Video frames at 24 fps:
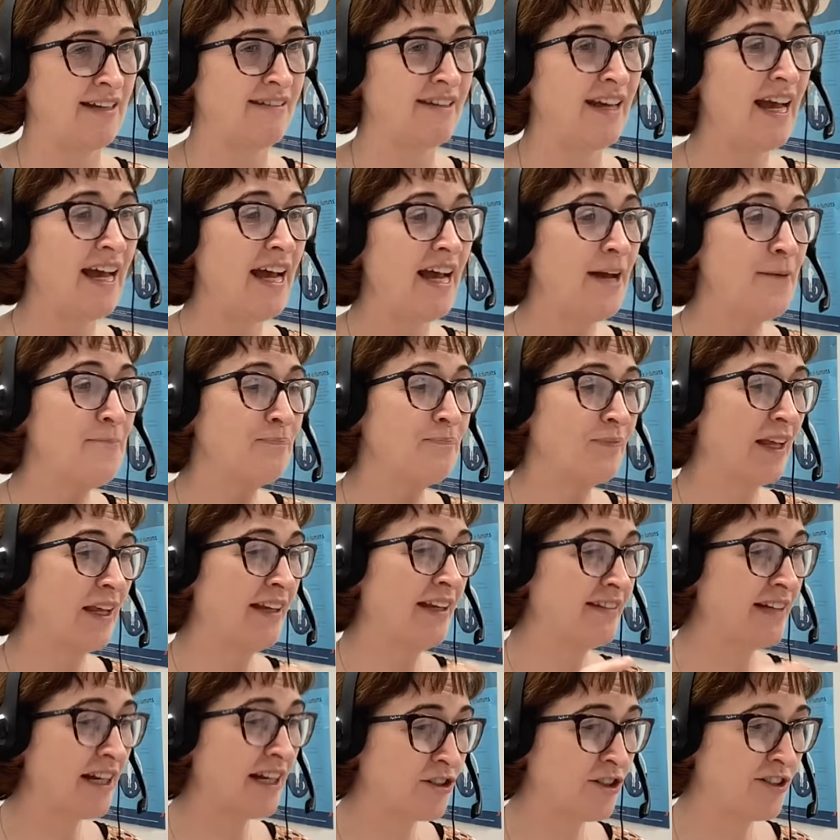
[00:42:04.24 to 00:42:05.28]
is
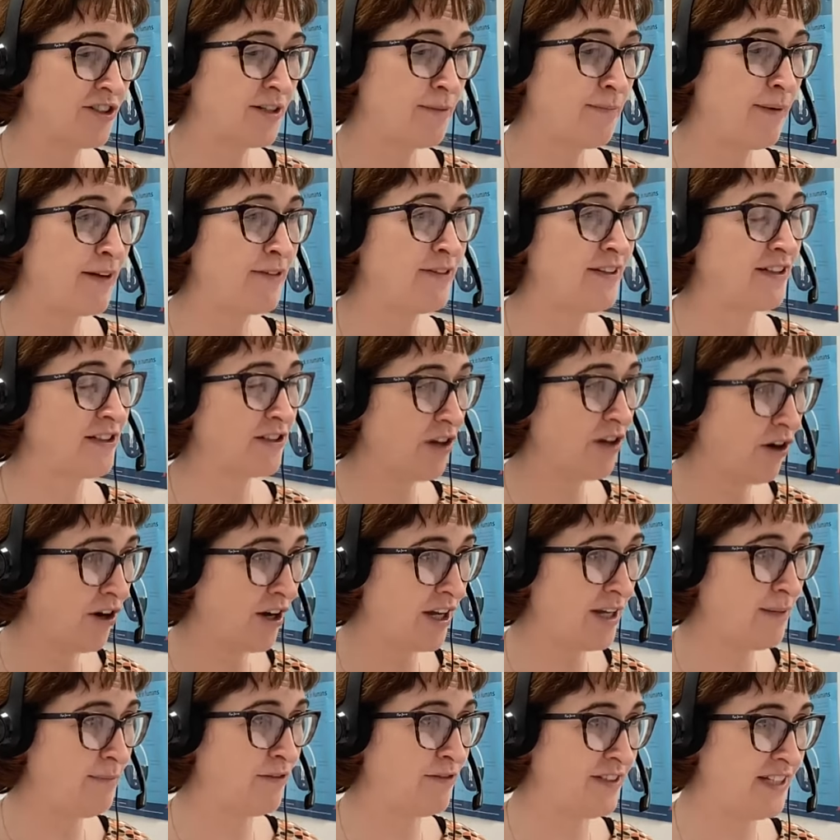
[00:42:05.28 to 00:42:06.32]
it's not just about the
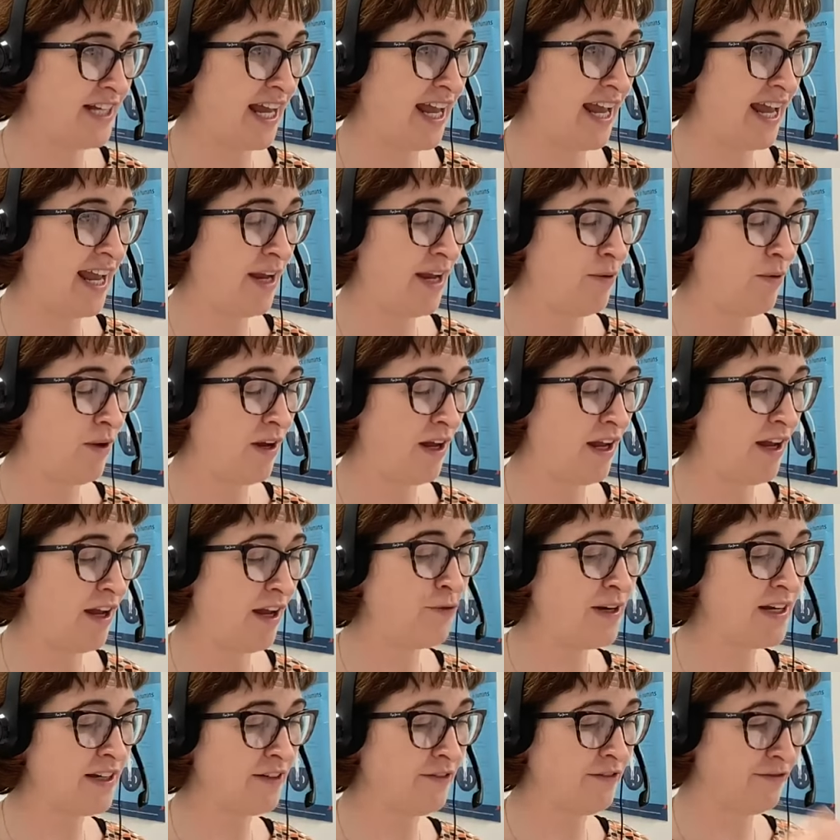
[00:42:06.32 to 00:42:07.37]
time of day. If
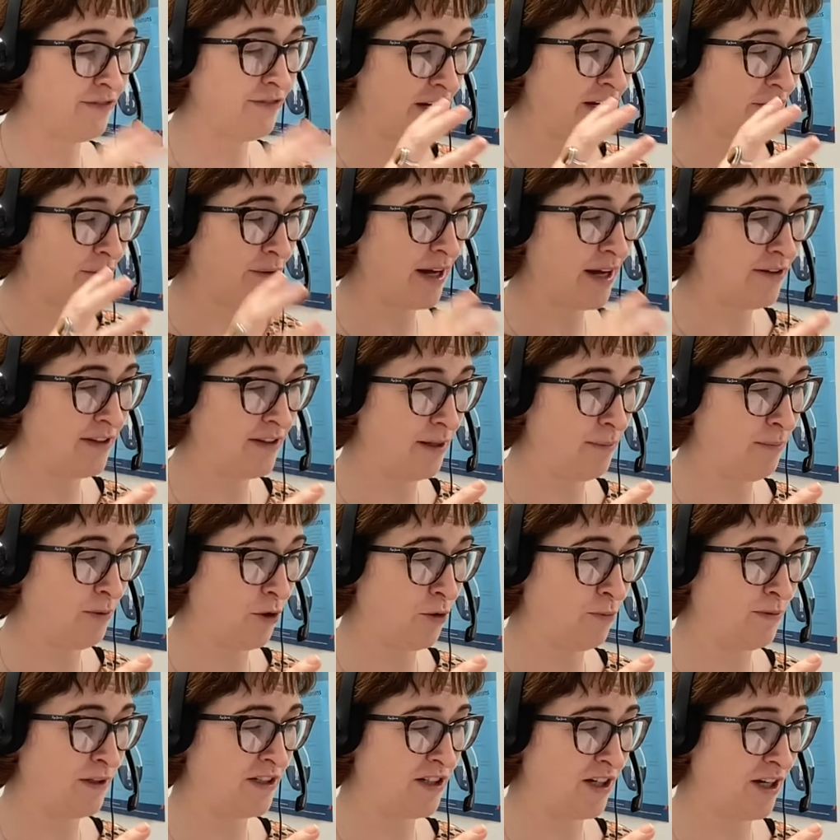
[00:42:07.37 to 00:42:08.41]
we can figure out the
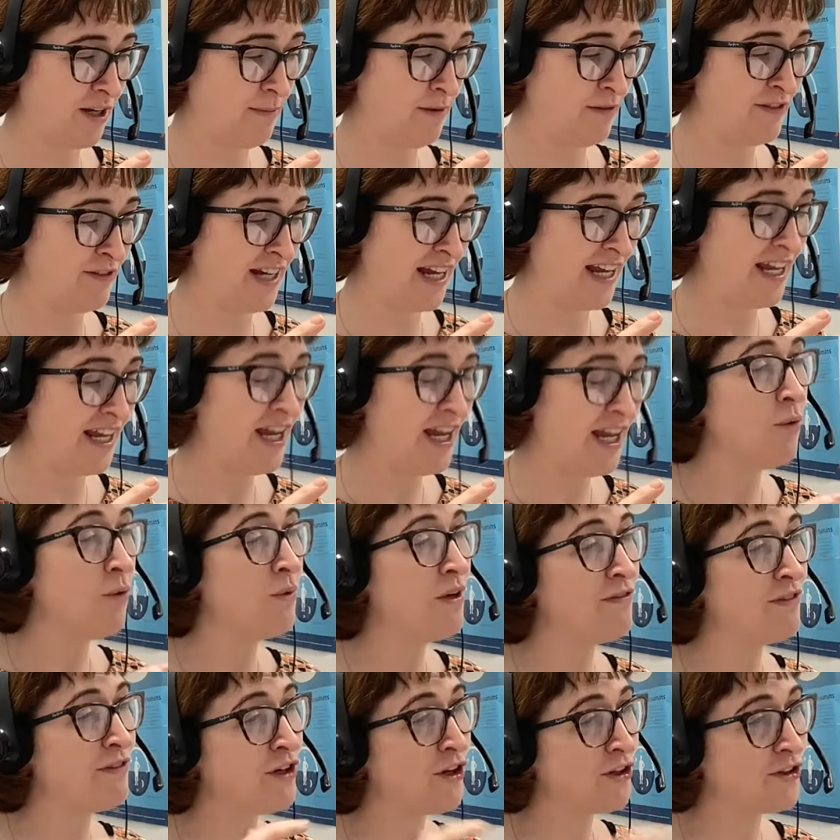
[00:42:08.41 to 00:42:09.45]
appropriate time of day,
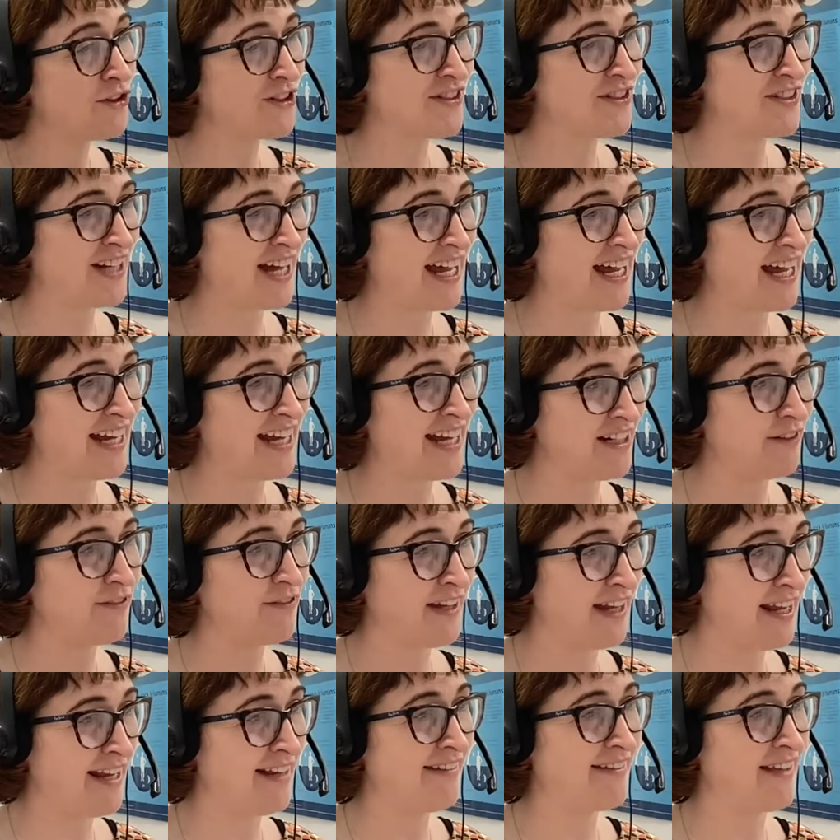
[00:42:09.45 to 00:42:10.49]
we've an understanding of
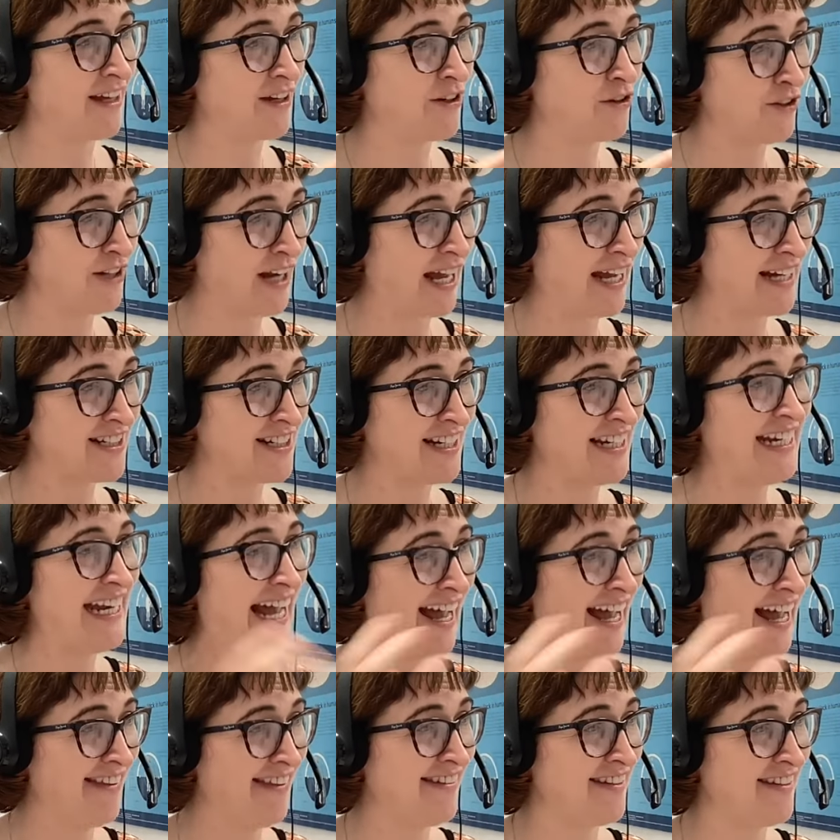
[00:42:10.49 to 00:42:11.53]
things that could actually
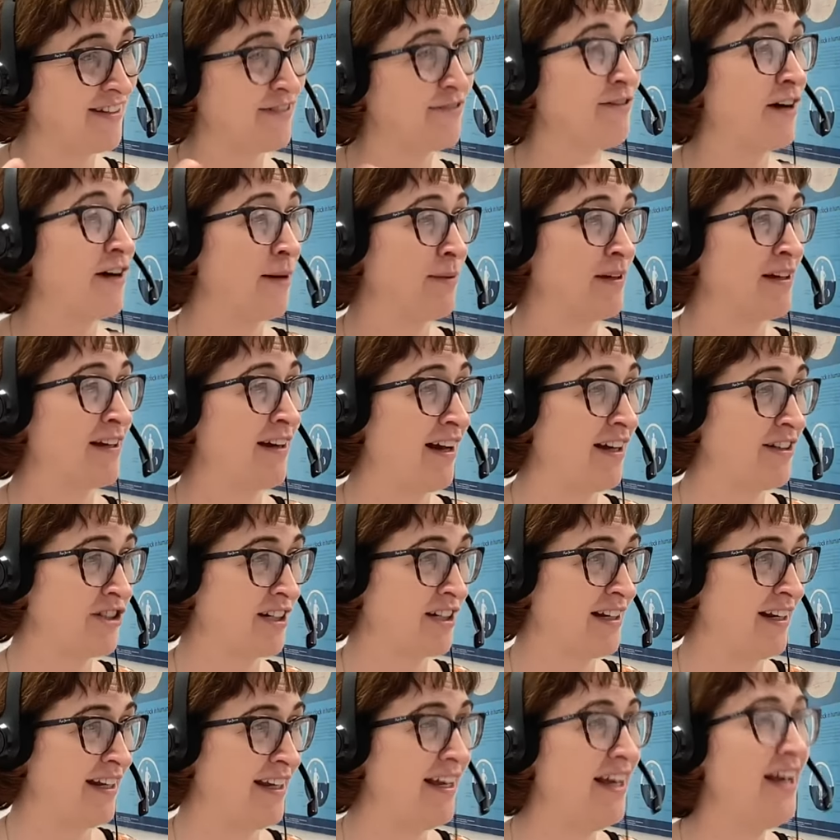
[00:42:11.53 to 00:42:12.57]
enhance it
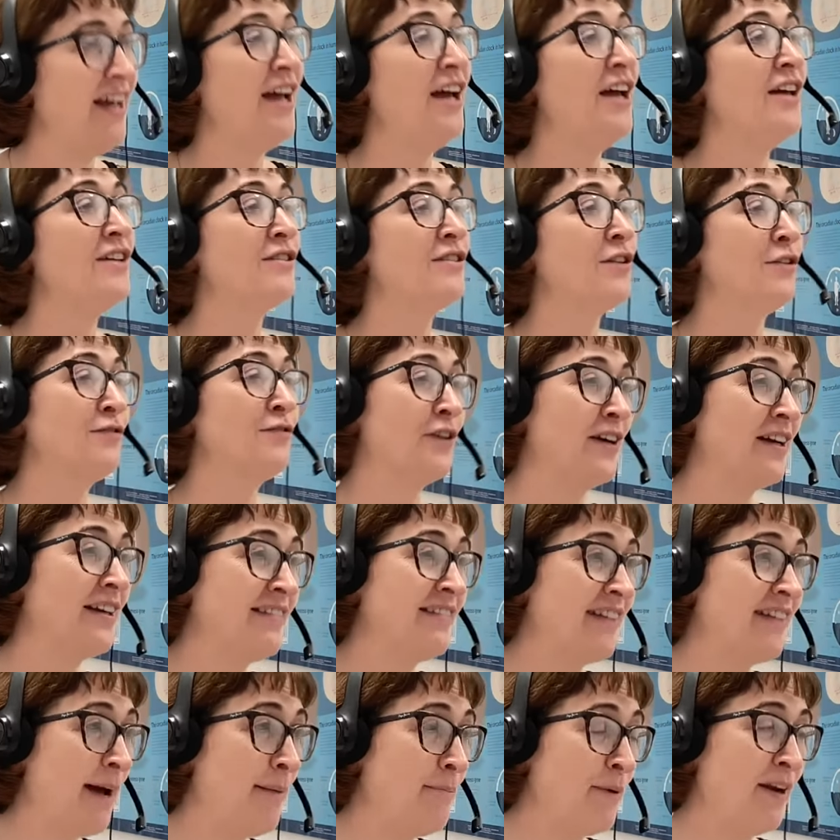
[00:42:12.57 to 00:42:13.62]
pharmacologically. So for
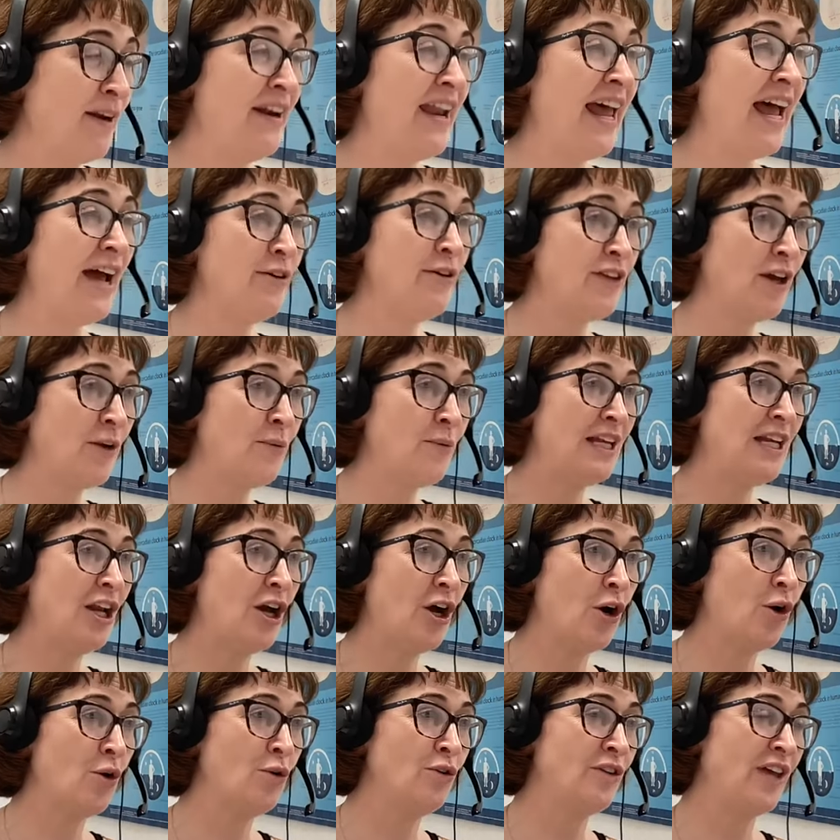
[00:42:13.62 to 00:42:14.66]
example, now that we
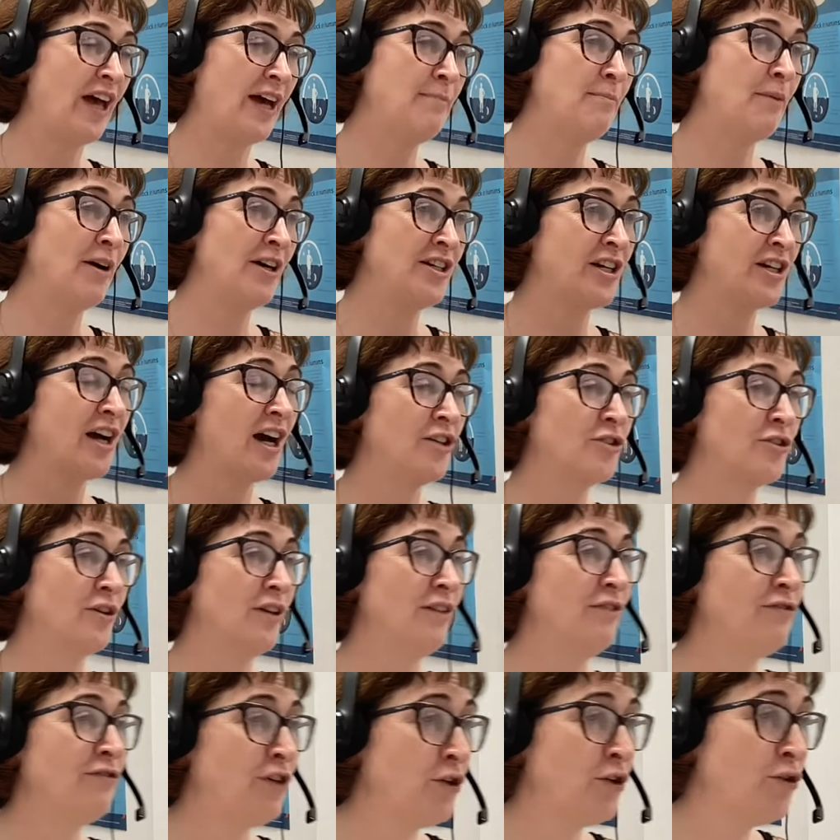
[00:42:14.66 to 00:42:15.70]
know that
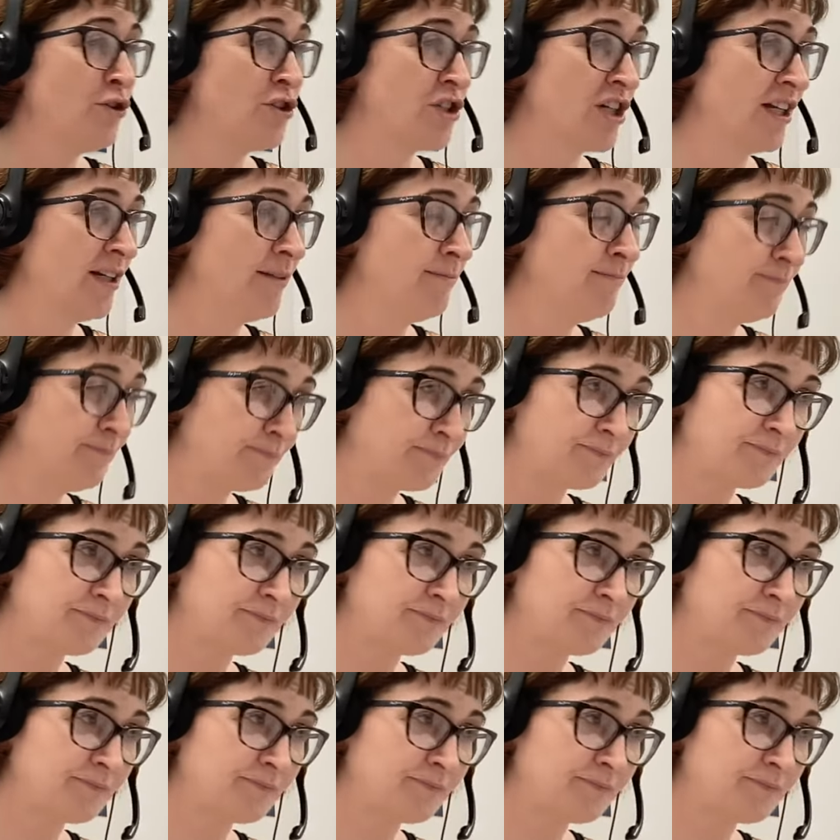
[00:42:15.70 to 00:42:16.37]
mitochondrial fusion